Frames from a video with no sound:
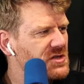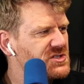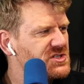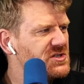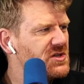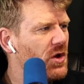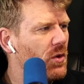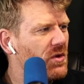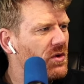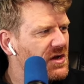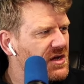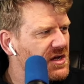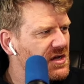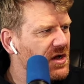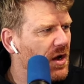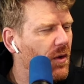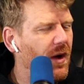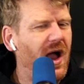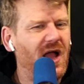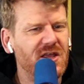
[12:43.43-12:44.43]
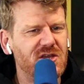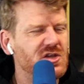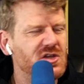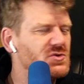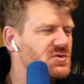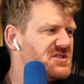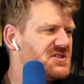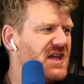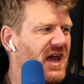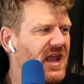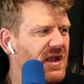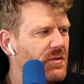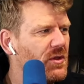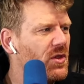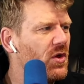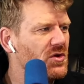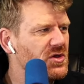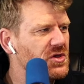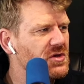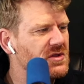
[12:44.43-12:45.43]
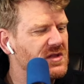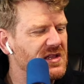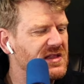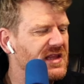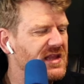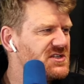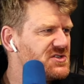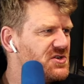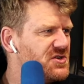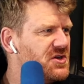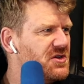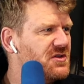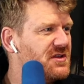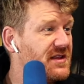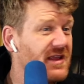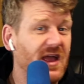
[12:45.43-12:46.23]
No one can go, ah, you were terrible, or you did this, or you did that,